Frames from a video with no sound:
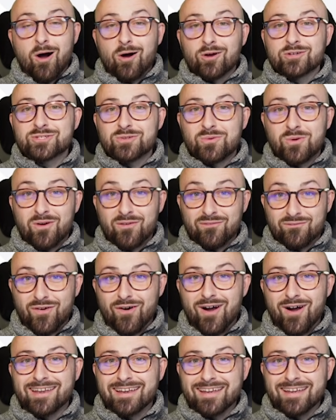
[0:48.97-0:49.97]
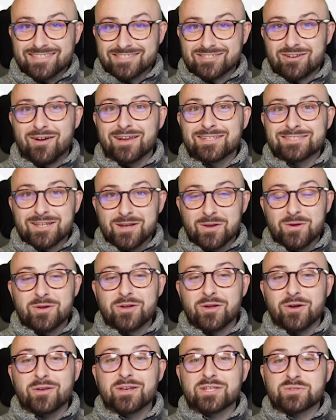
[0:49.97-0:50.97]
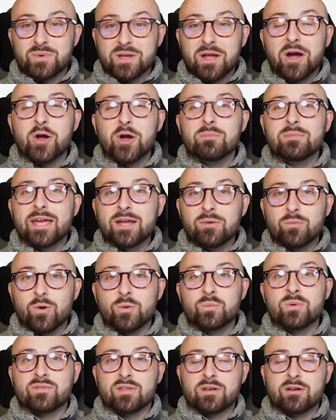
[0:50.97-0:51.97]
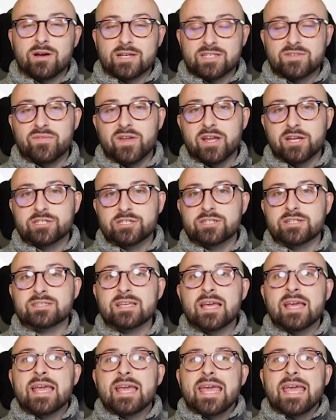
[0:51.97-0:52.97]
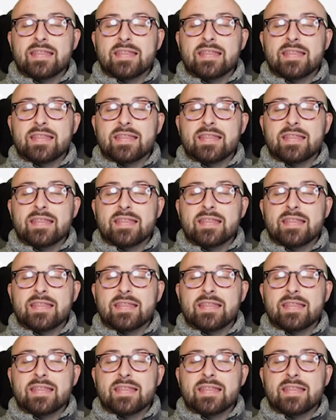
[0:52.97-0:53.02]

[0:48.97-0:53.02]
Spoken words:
Arsenal are finally starting to look good, as we hoped they would with the nice fixtures.